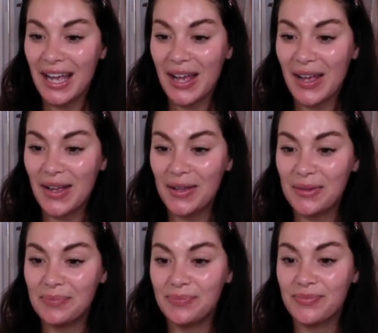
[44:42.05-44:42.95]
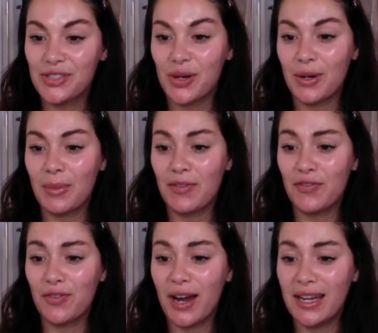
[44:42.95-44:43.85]
Joanna, my
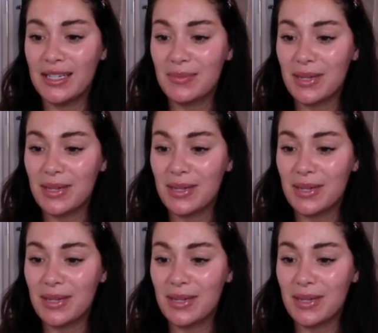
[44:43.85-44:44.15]
friend,